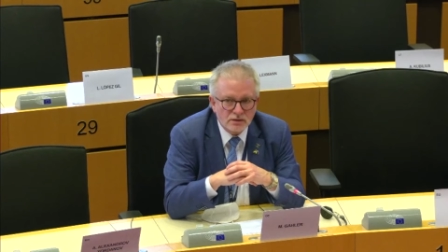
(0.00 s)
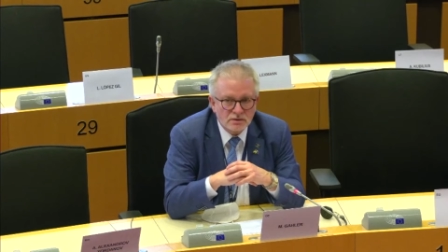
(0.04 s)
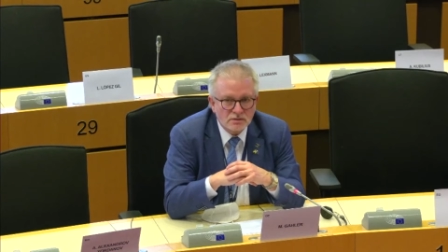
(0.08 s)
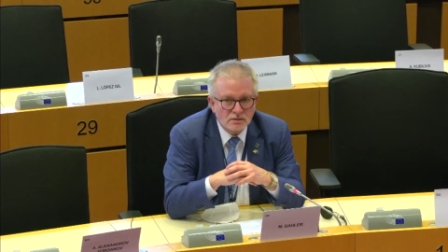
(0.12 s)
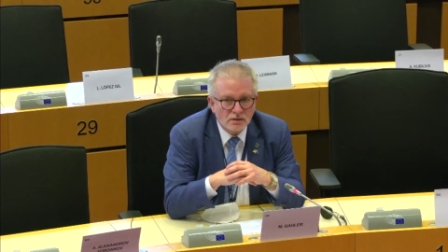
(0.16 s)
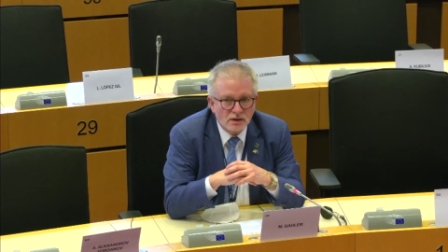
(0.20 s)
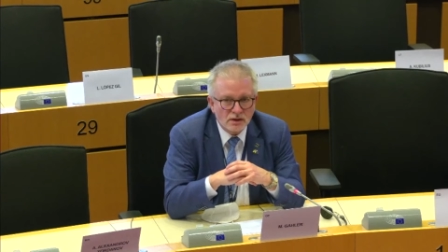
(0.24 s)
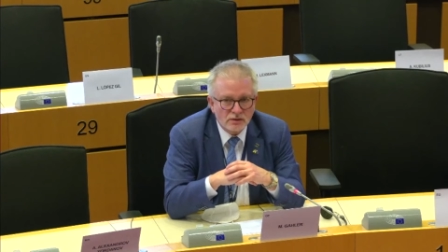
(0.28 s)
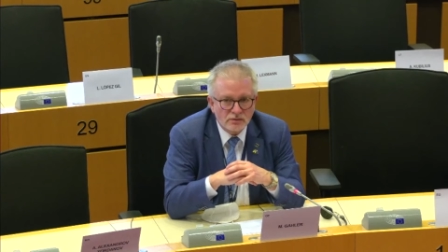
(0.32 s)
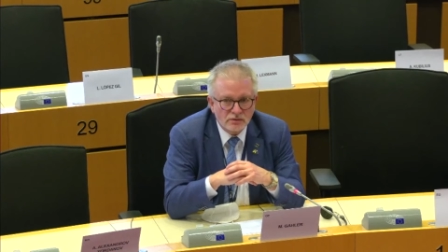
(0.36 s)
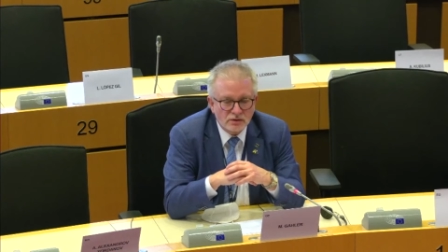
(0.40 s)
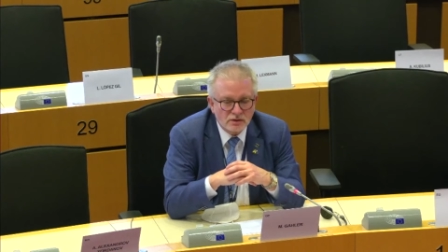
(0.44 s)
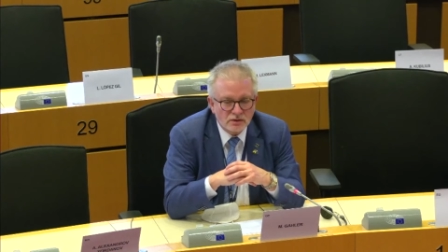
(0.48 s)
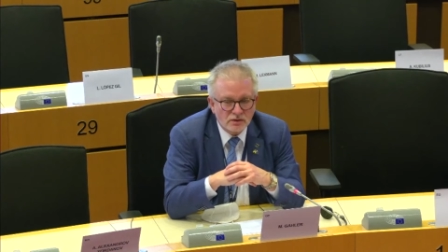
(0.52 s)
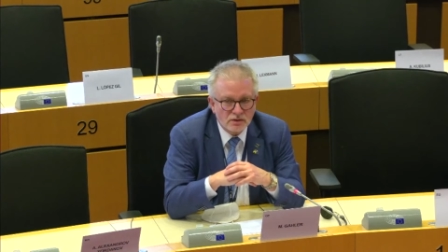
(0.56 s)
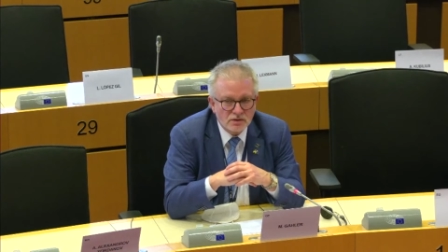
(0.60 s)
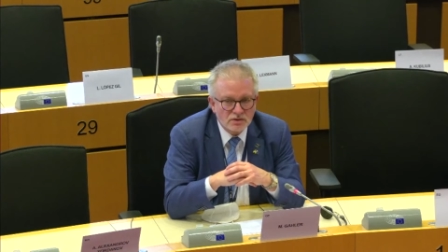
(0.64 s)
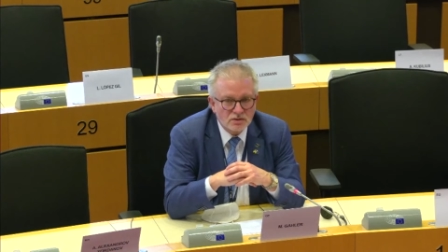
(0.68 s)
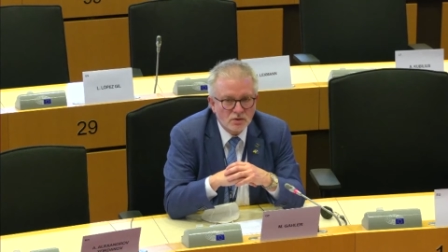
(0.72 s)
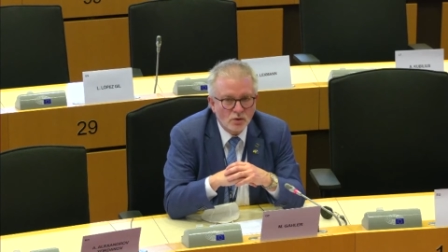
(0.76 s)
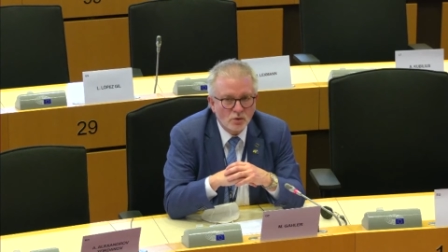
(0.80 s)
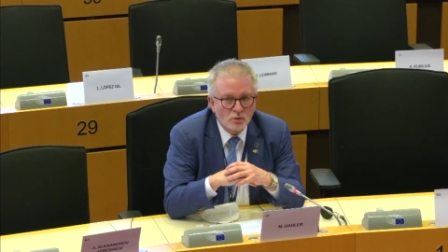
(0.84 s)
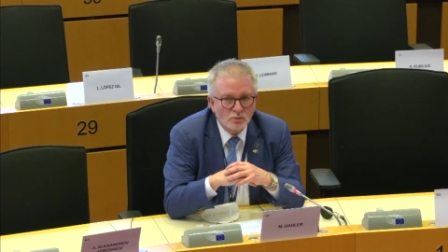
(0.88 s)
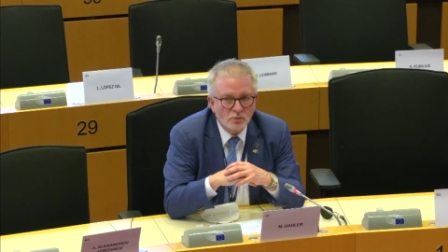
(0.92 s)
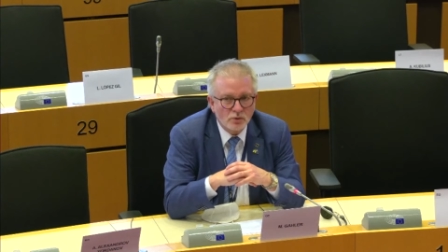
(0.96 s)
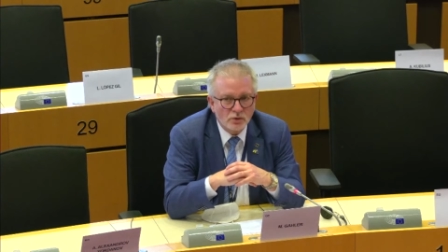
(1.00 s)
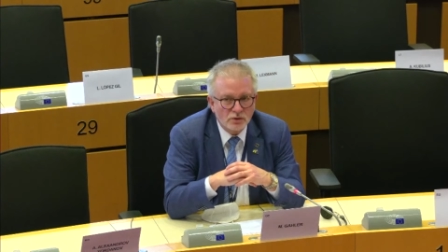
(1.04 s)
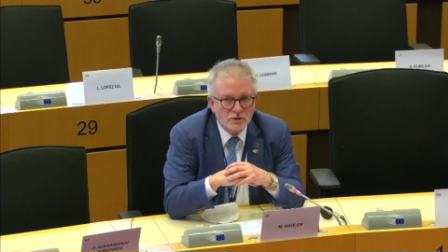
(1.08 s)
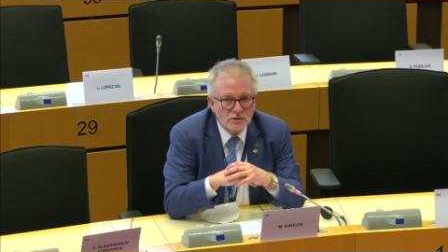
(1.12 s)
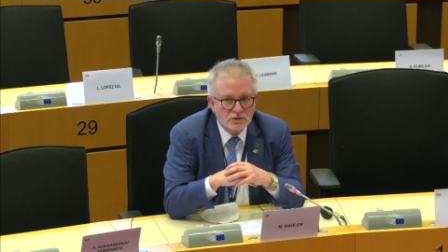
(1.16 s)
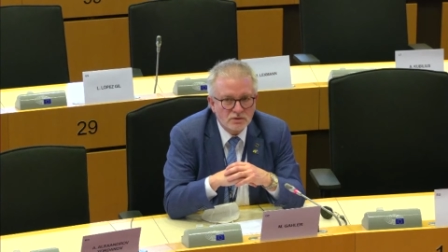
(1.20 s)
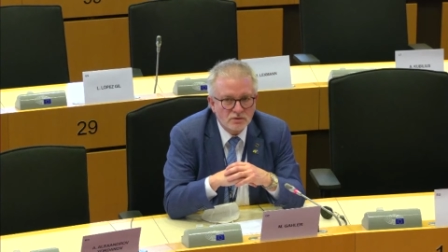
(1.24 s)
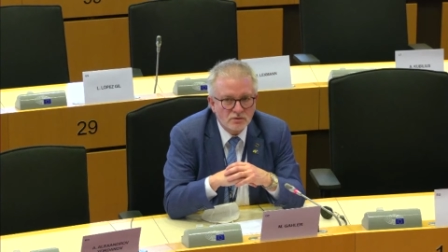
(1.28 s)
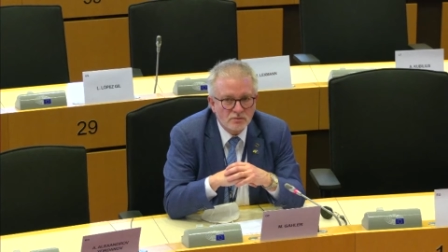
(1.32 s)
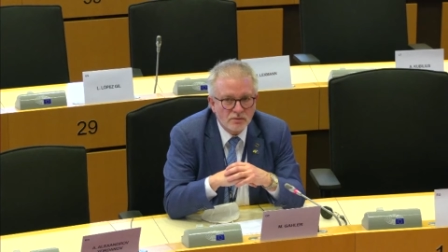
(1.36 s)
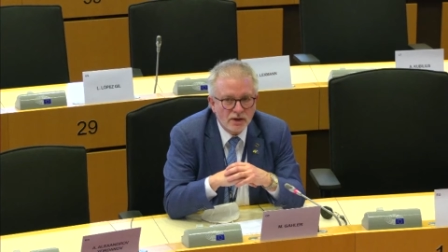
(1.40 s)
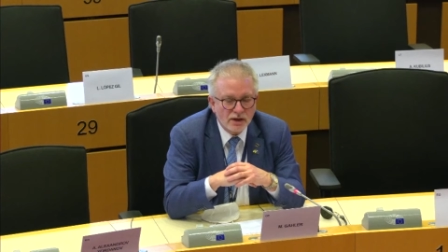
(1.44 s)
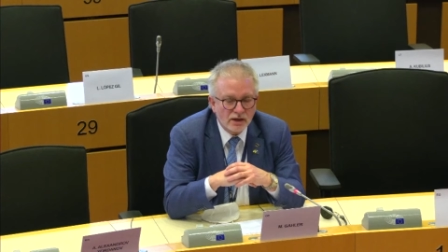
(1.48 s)
So I think there's all points
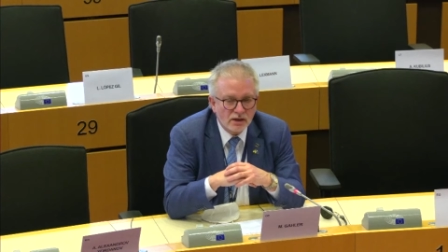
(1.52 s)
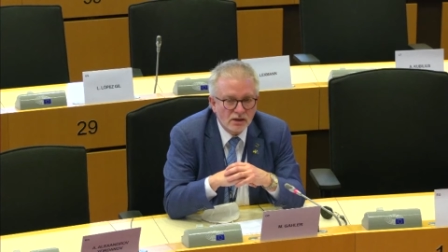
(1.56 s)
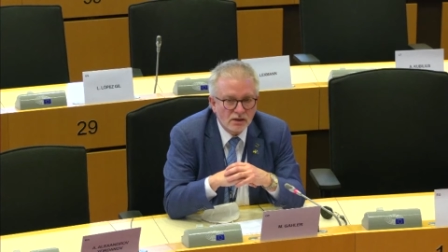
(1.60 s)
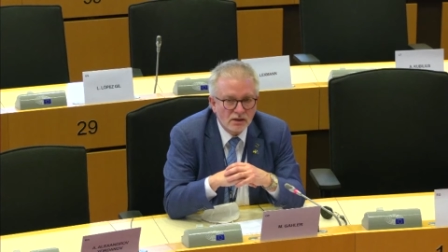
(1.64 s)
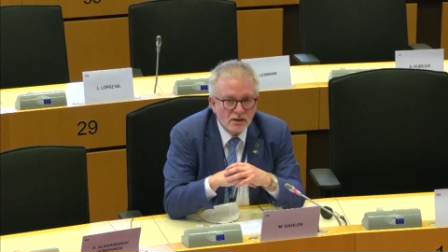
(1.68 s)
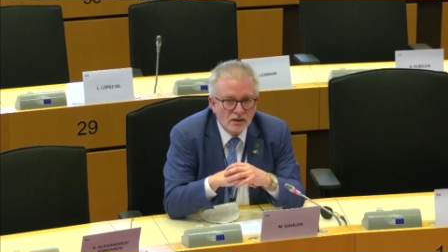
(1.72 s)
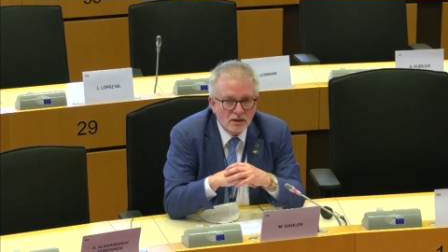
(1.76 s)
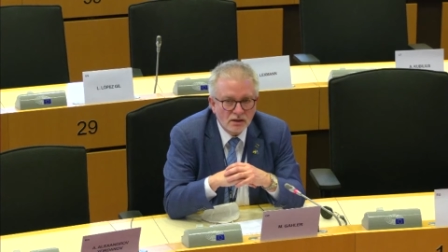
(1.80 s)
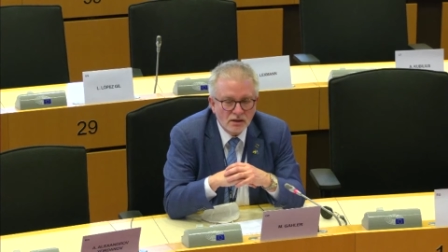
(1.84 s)
to make